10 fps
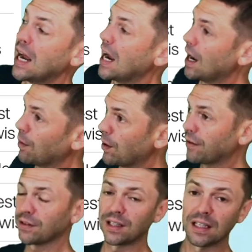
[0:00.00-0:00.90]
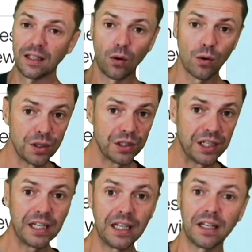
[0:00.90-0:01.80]
However, the orange
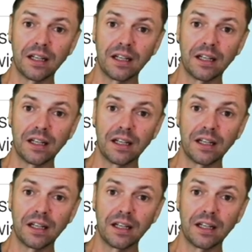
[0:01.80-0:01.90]
idiot